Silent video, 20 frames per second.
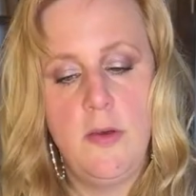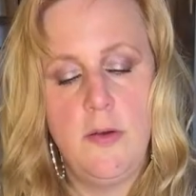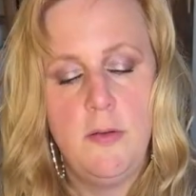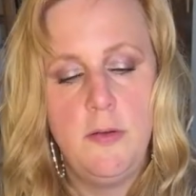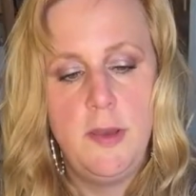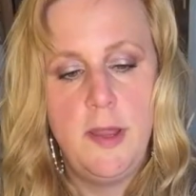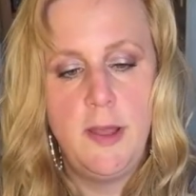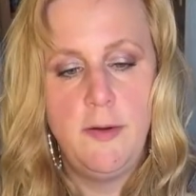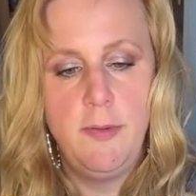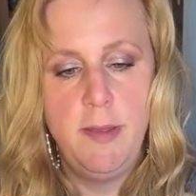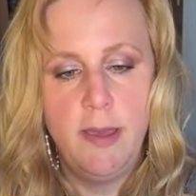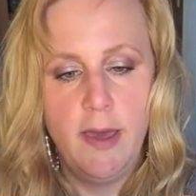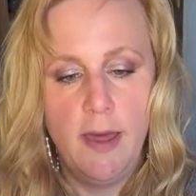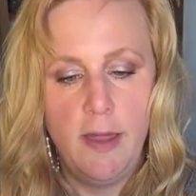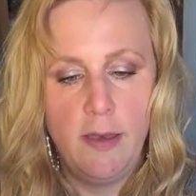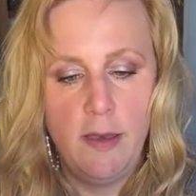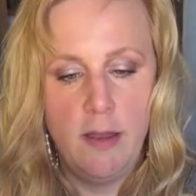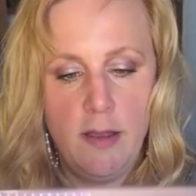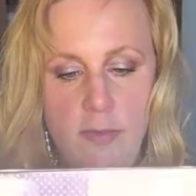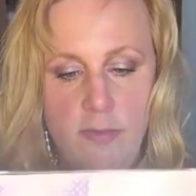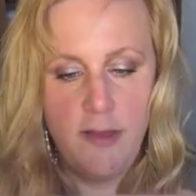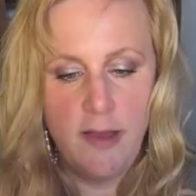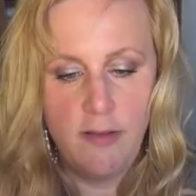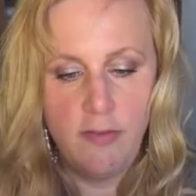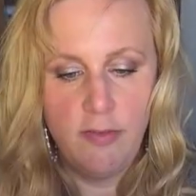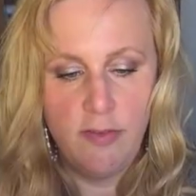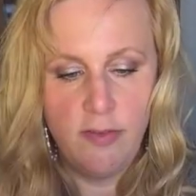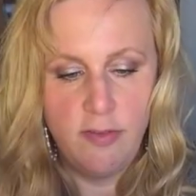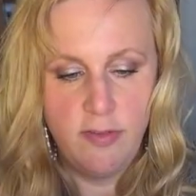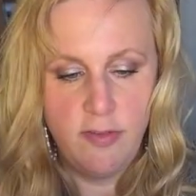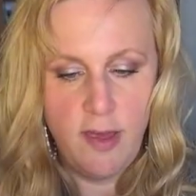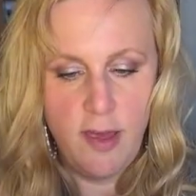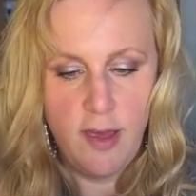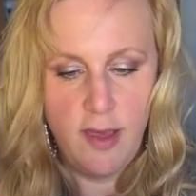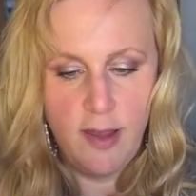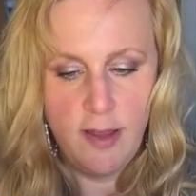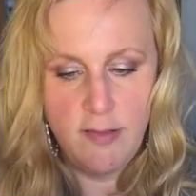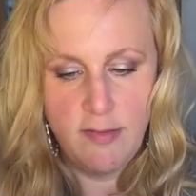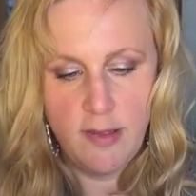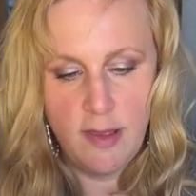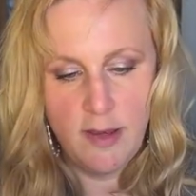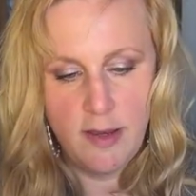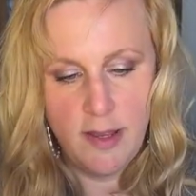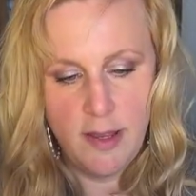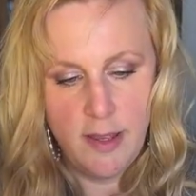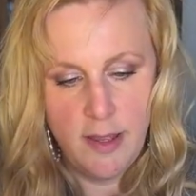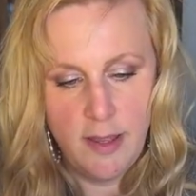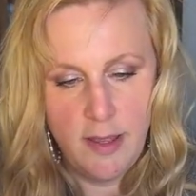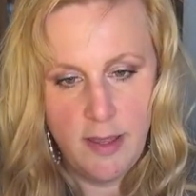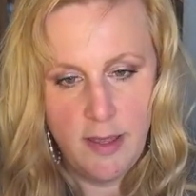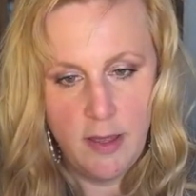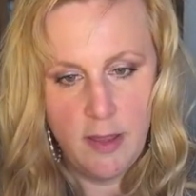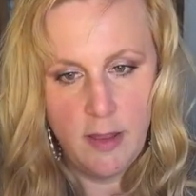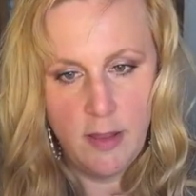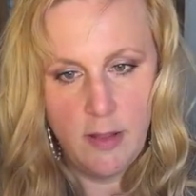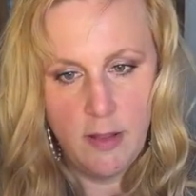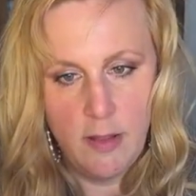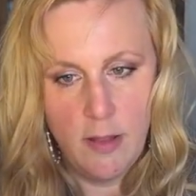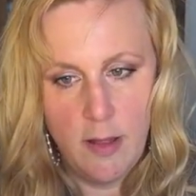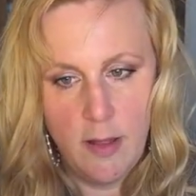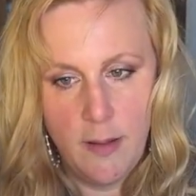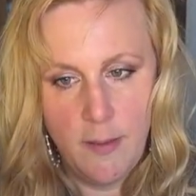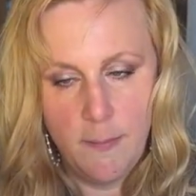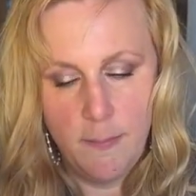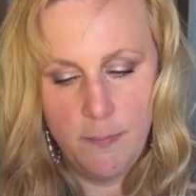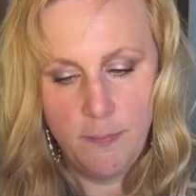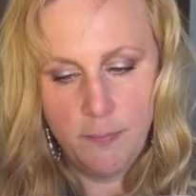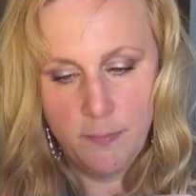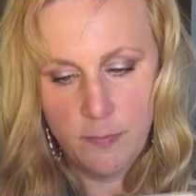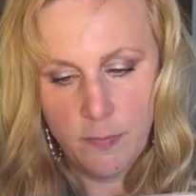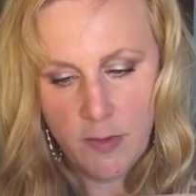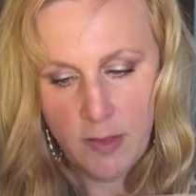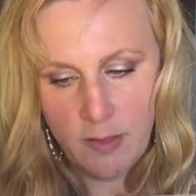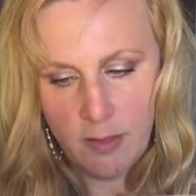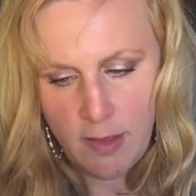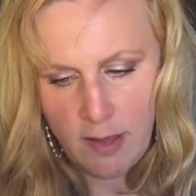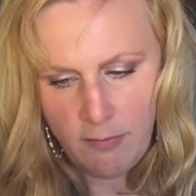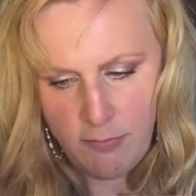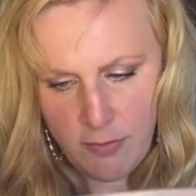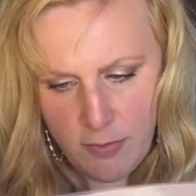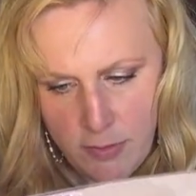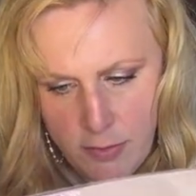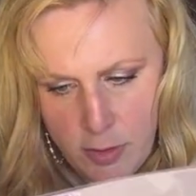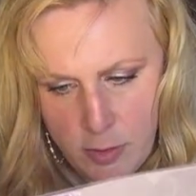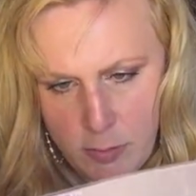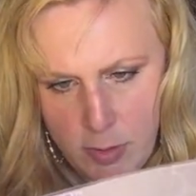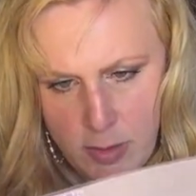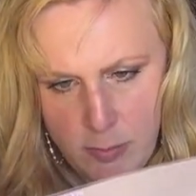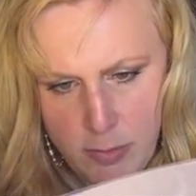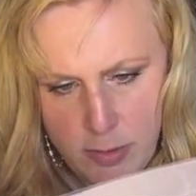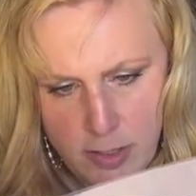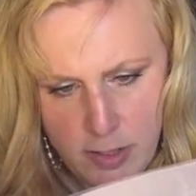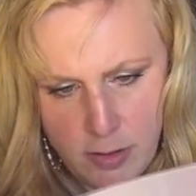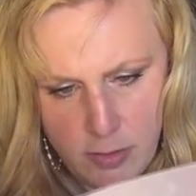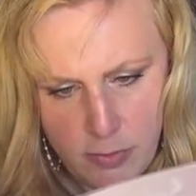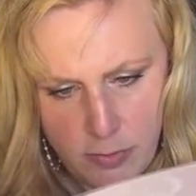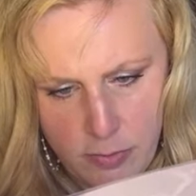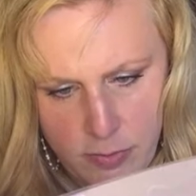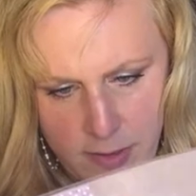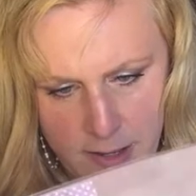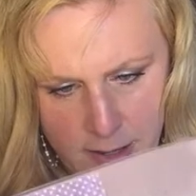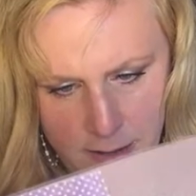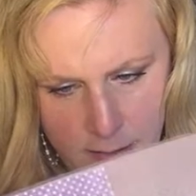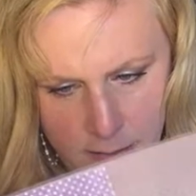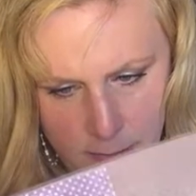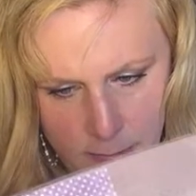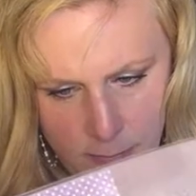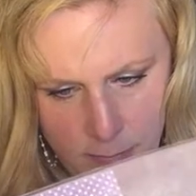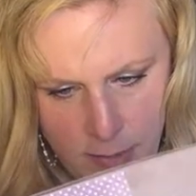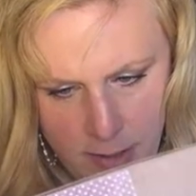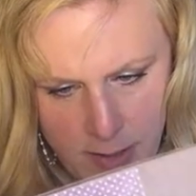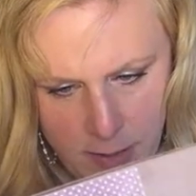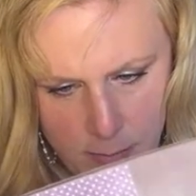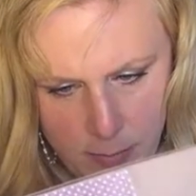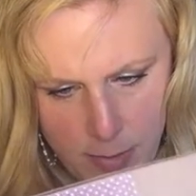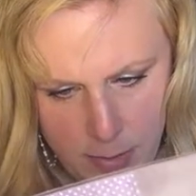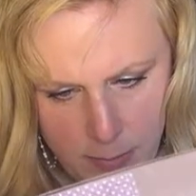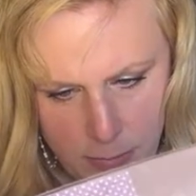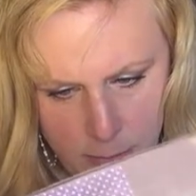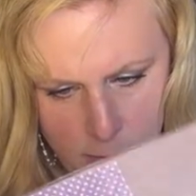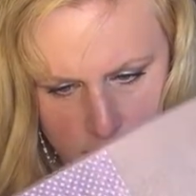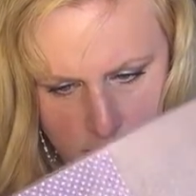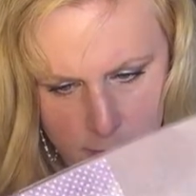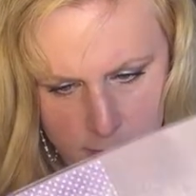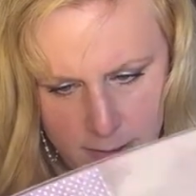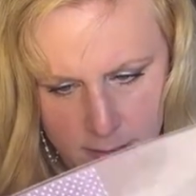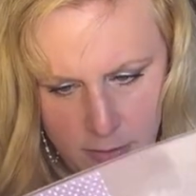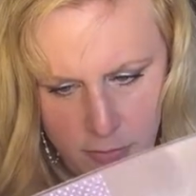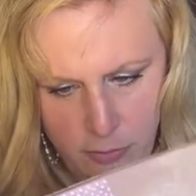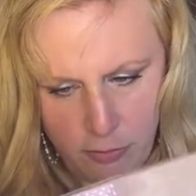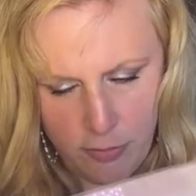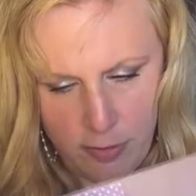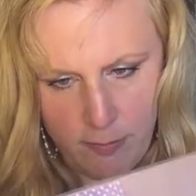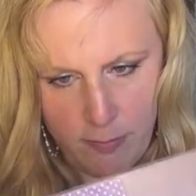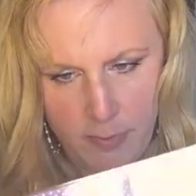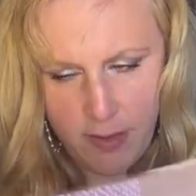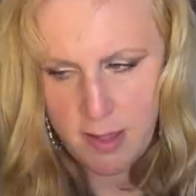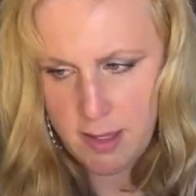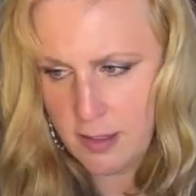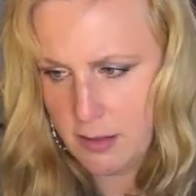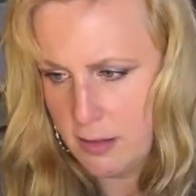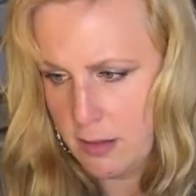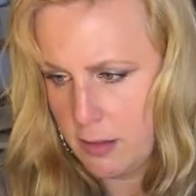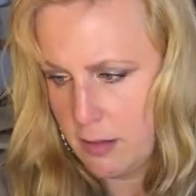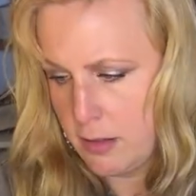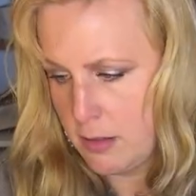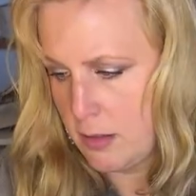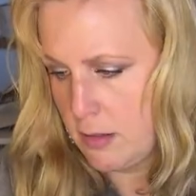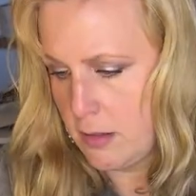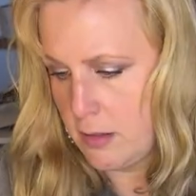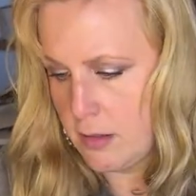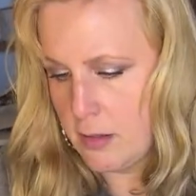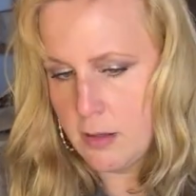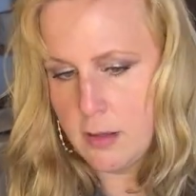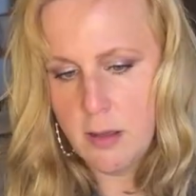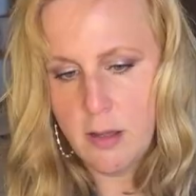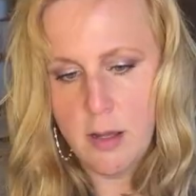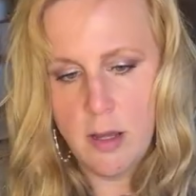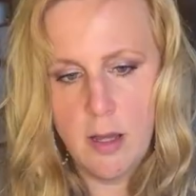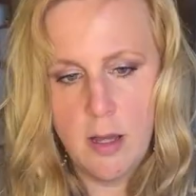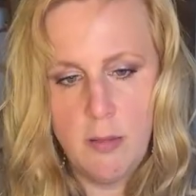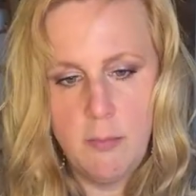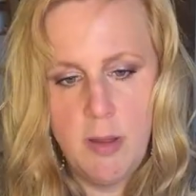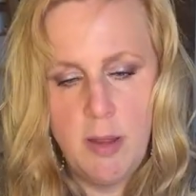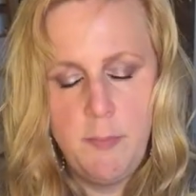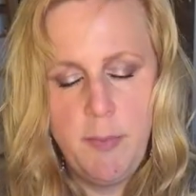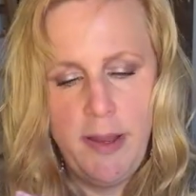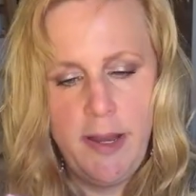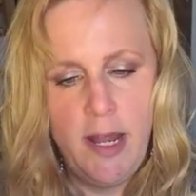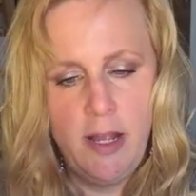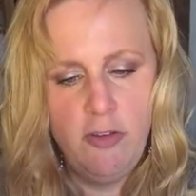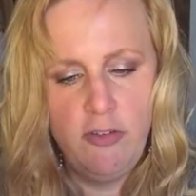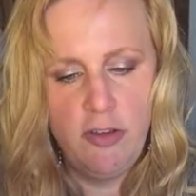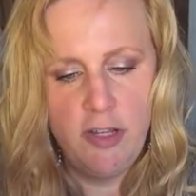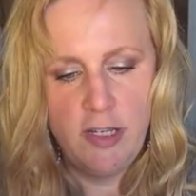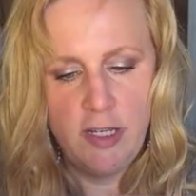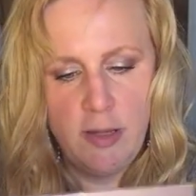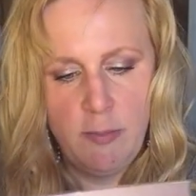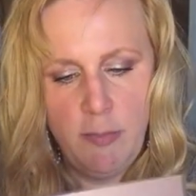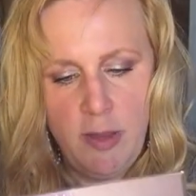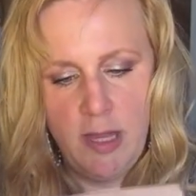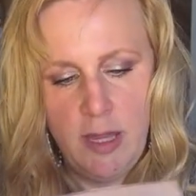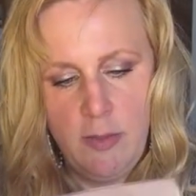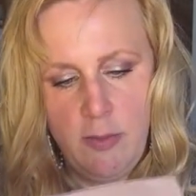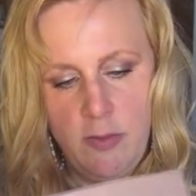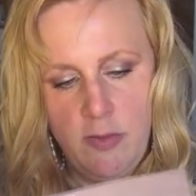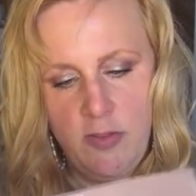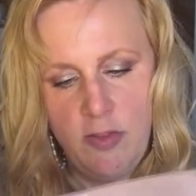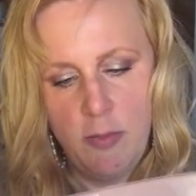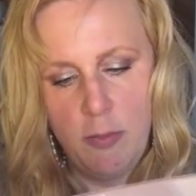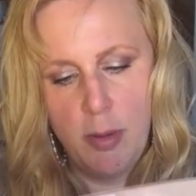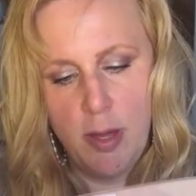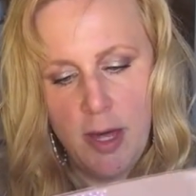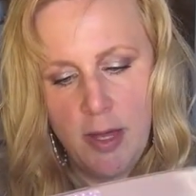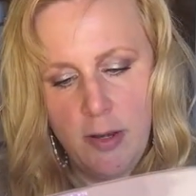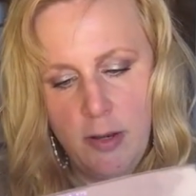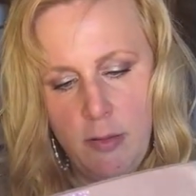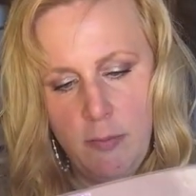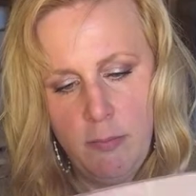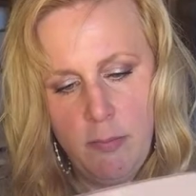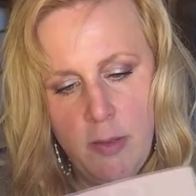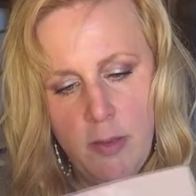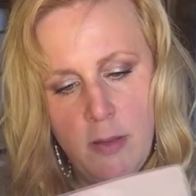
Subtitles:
So now we got it down to size, and I left a little bit, but that kind of bubbled, but I'll trim that. I might actually end up making this the bottom,